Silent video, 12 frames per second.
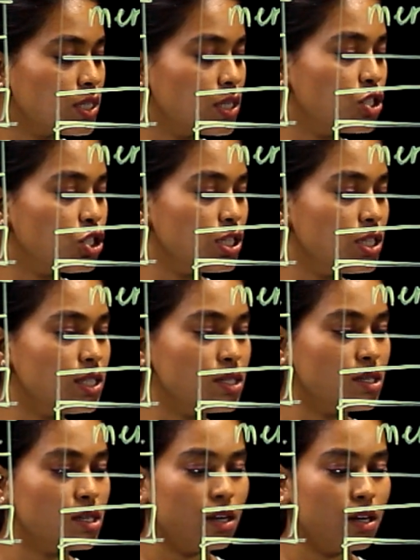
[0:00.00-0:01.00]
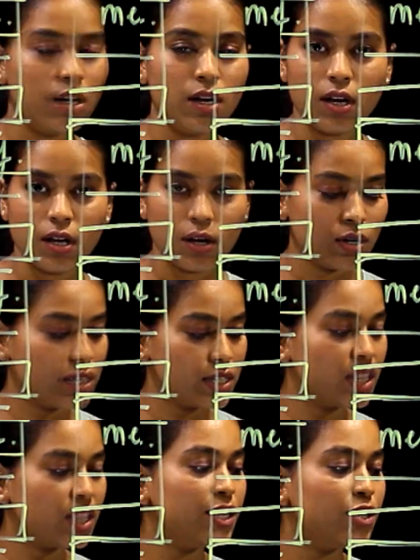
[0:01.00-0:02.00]
searches is
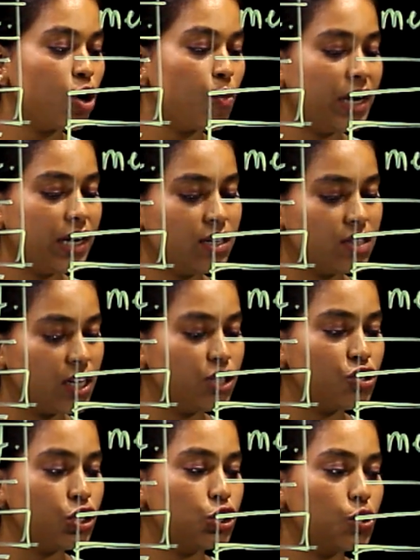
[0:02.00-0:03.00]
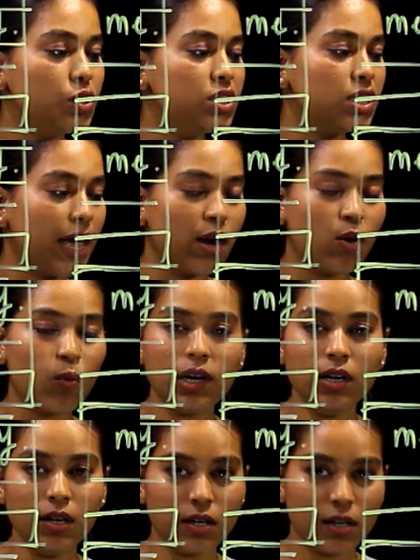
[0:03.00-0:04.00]
in the denominator. The hit ratio is
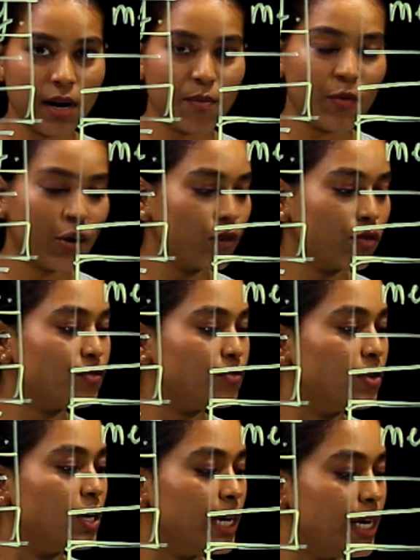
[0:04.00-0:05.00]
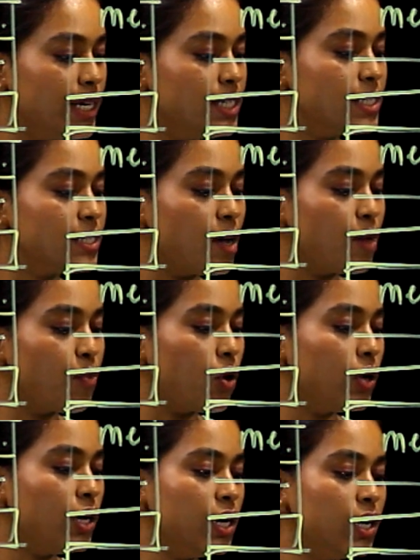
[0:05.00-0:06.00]
n1, number of hits
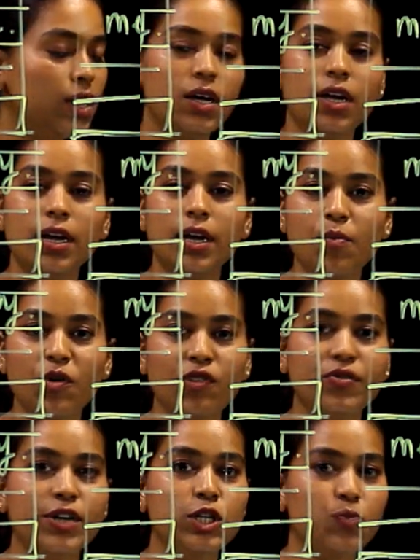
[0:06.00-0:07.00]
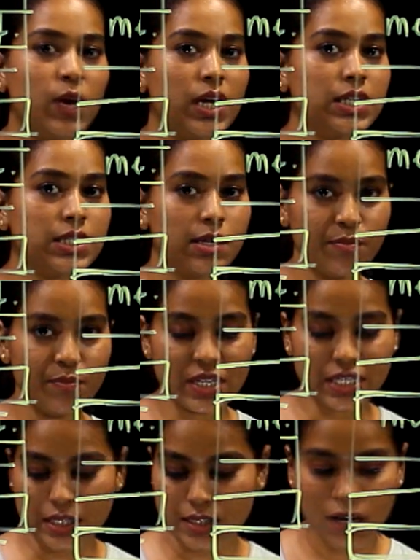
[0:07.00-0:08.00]
upon number of hits plus
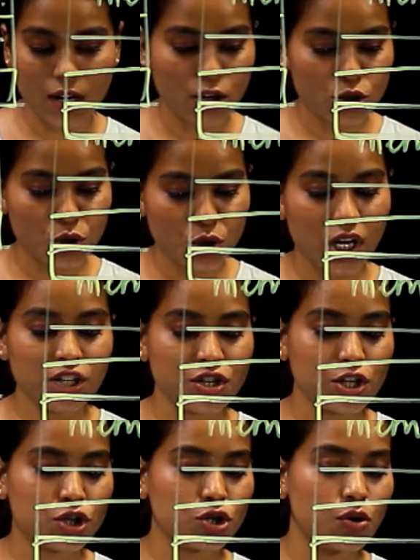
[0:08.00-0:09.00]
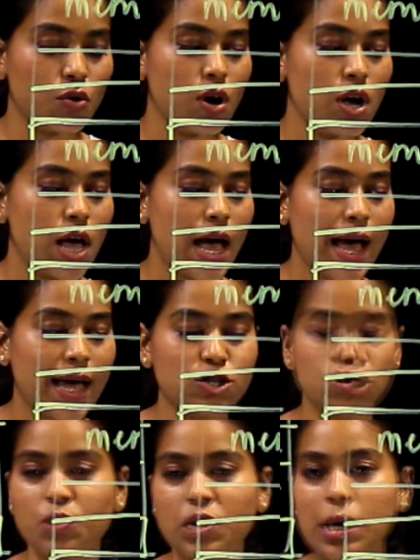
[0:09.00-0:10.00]
misses. So the hit ratio has
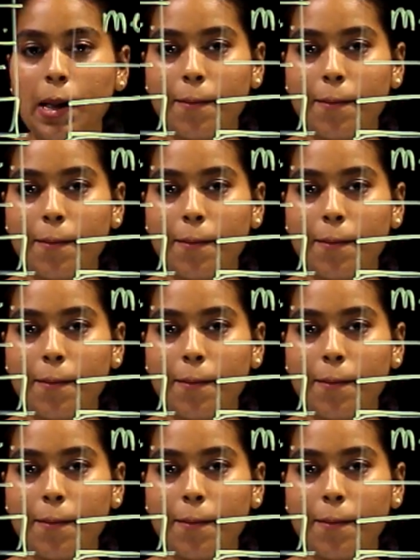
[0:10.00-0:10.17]
to be